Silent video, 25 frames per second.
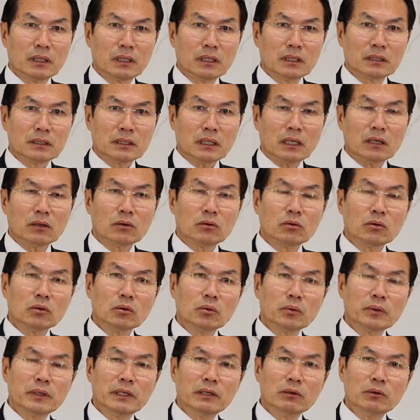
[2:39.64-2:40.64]

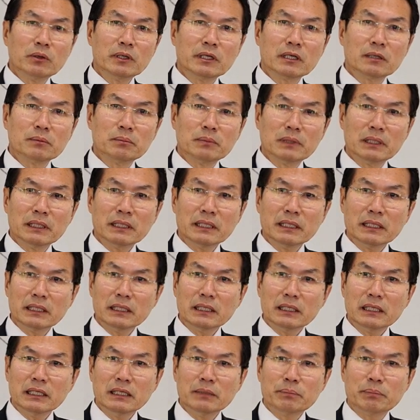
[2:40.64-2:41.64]
Tangkul Wilui
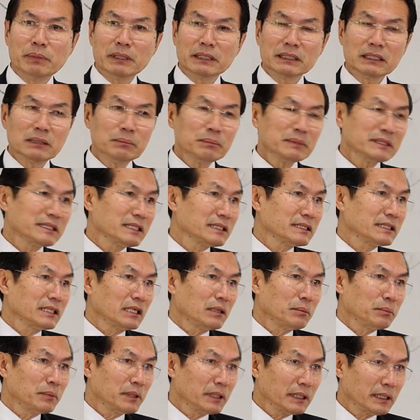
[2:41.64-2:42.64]
Ramli, Ipangamaz
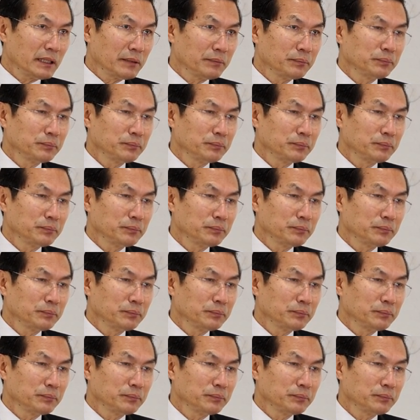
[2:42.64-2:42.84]
Samre,